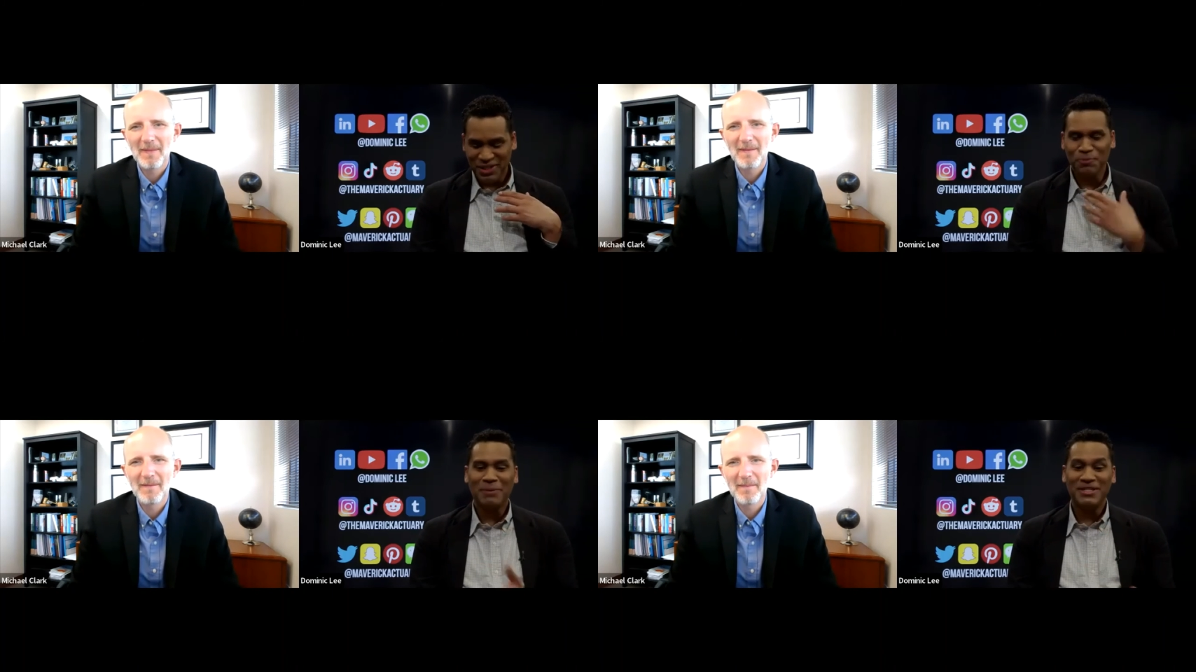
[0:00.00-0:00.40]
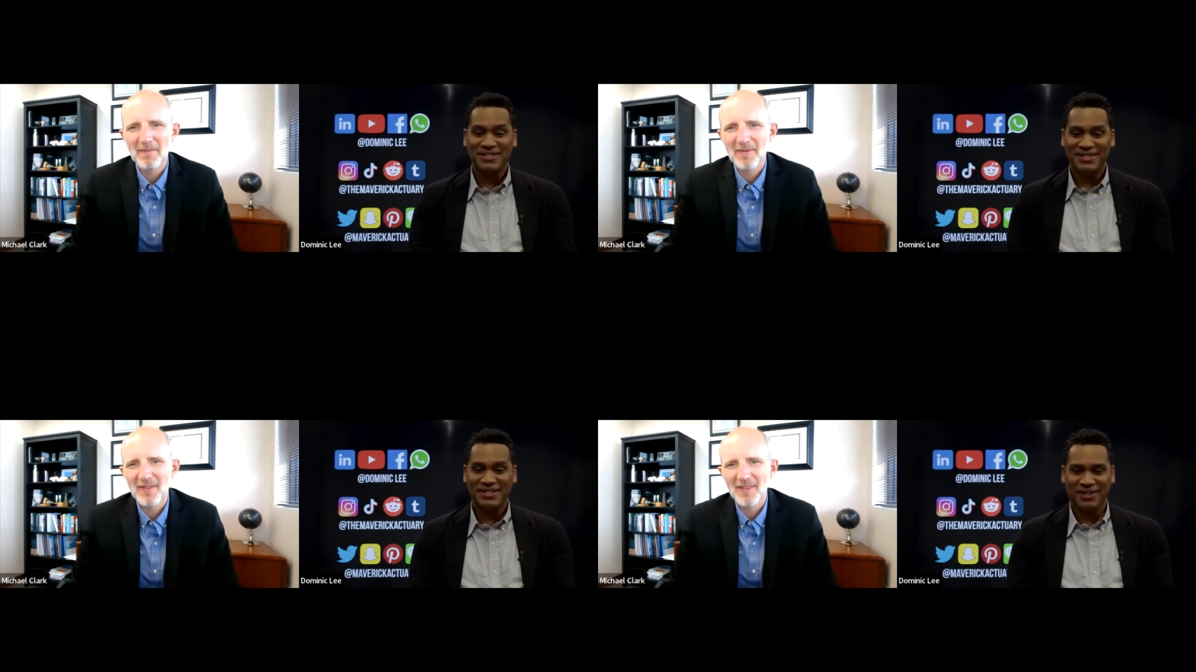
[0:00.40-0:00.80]
Speaker 1: you
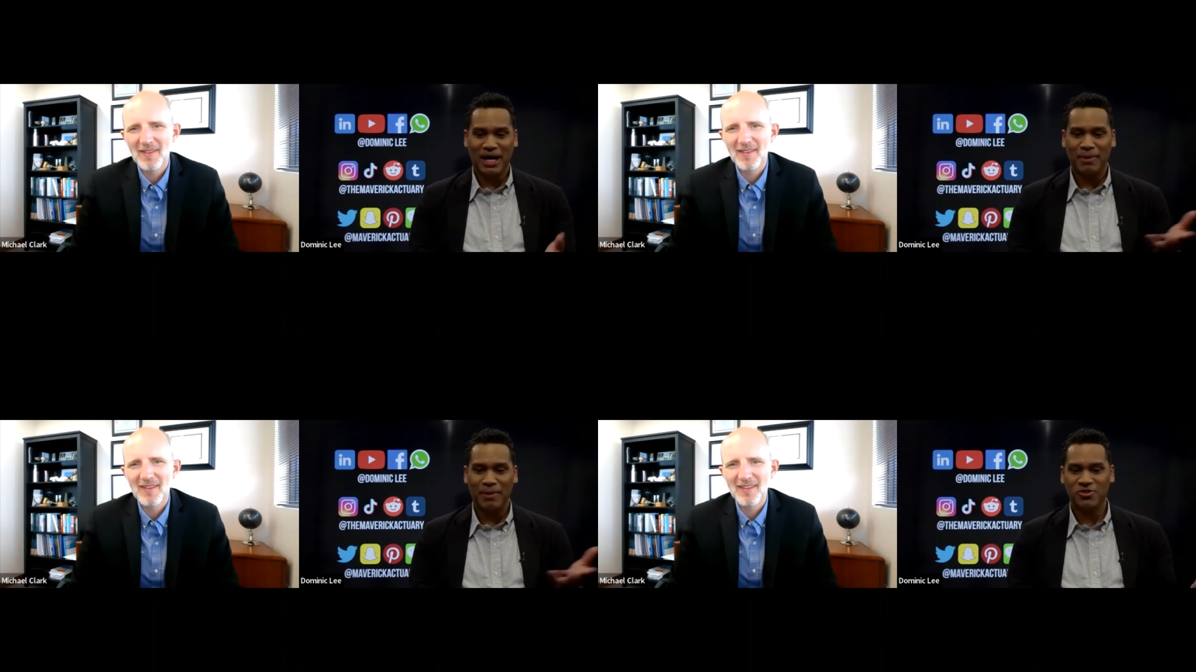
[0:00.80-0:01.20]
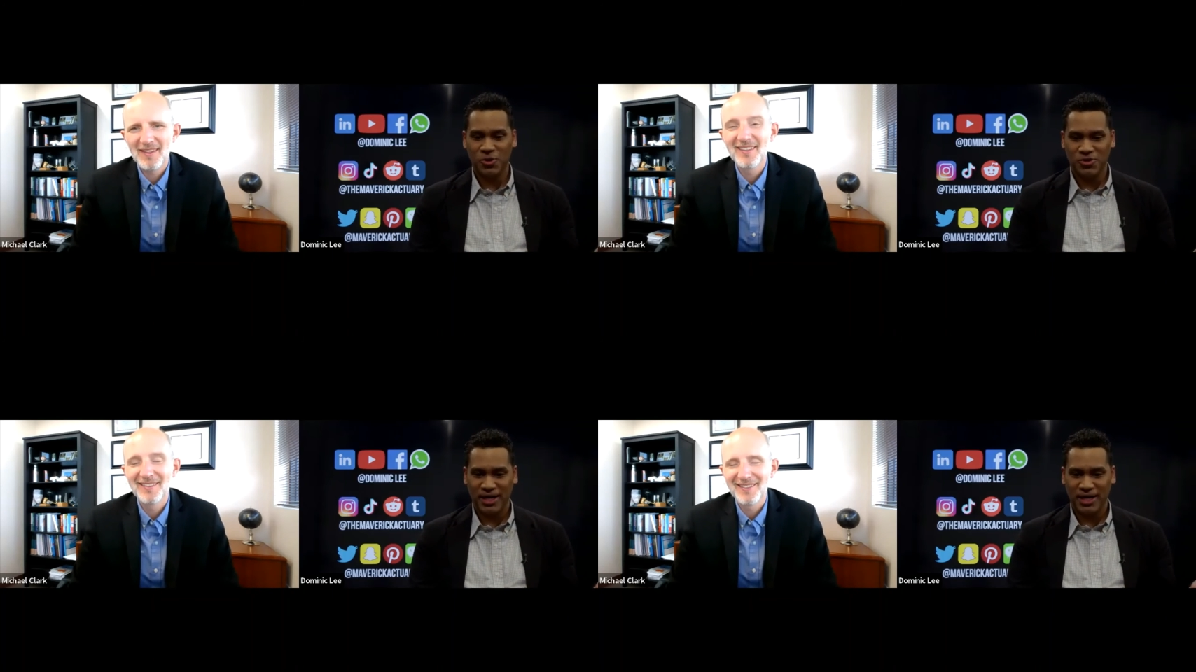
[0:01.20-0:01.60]
probably see, you know, I'm an
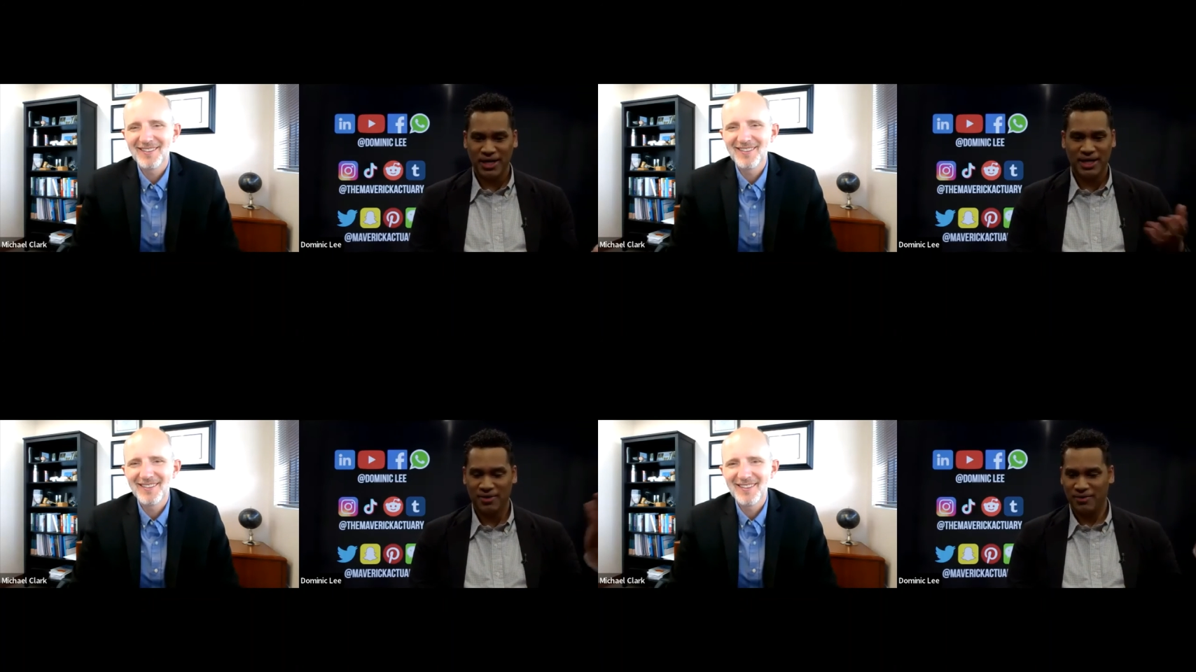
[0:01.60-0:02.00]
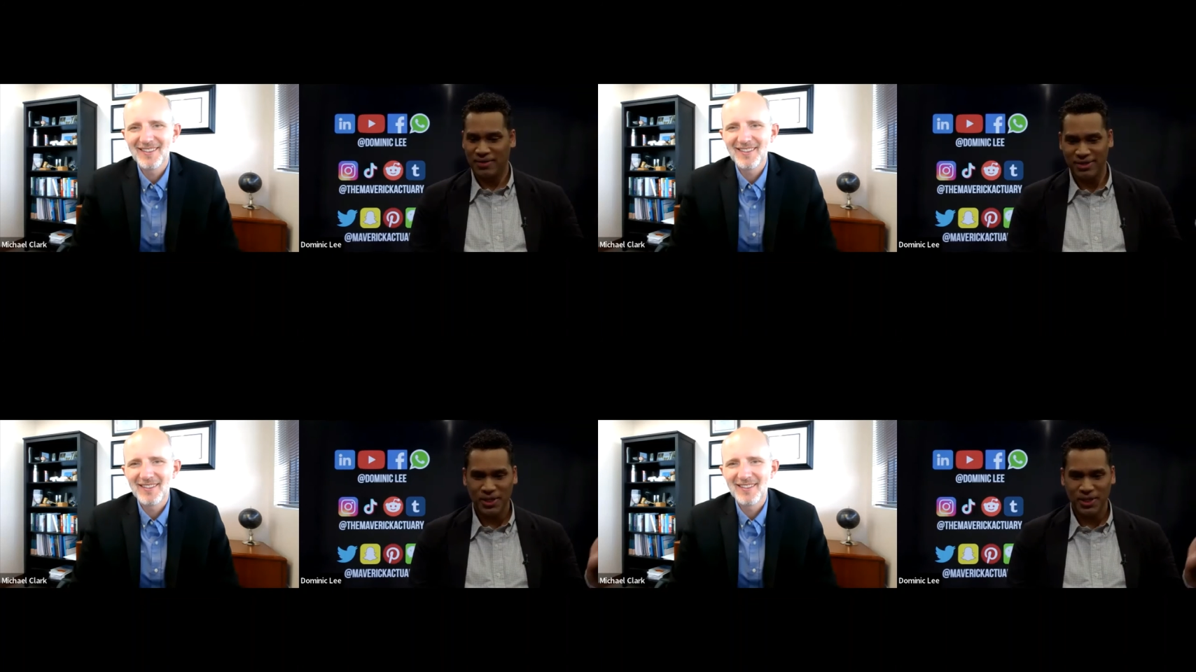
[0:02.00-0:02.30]
associate and I, you know,